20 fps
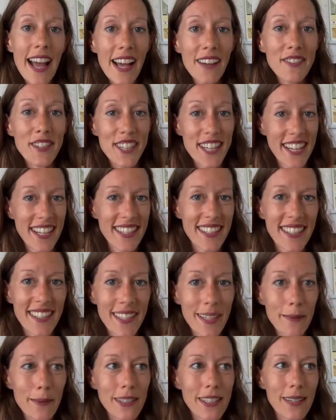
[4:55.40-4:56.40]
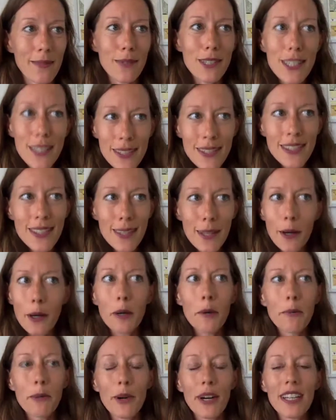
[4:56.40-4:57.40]
advertise on Amazon, which is the
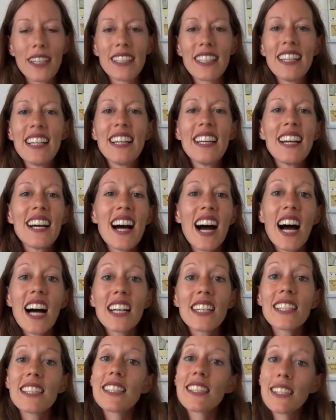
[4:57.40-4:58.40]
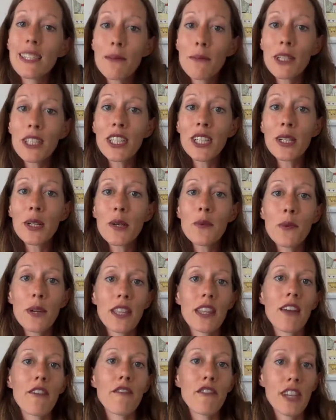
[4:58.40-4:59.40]
whole point. Uh, similar
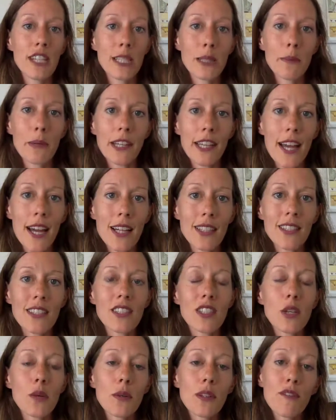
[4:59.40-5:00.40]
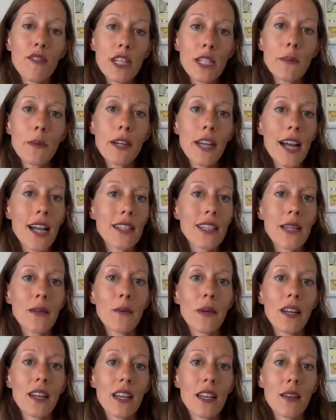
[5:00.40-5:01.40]
with Facebook ads. So with Facebook ads, I
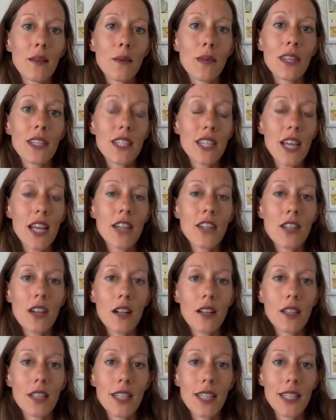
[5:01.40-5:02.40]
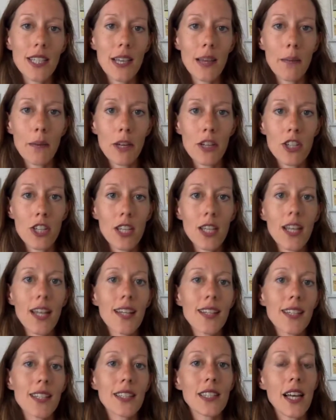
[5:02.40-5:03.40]
went in with a $10 a day budget
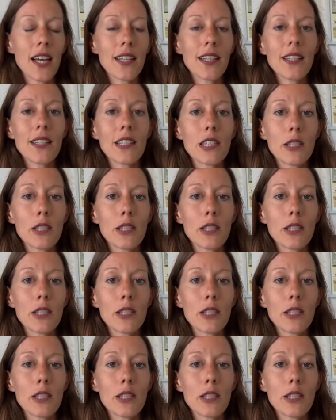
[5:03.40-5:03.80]
and decided to